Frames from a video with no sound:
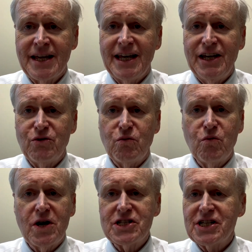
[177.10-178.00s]
It
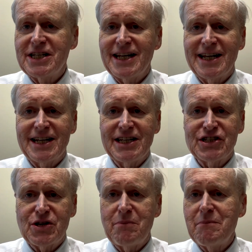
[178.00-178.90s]
wasn't
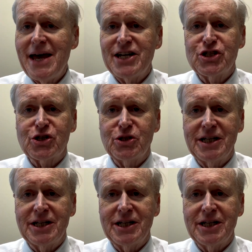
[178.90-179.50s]
some magical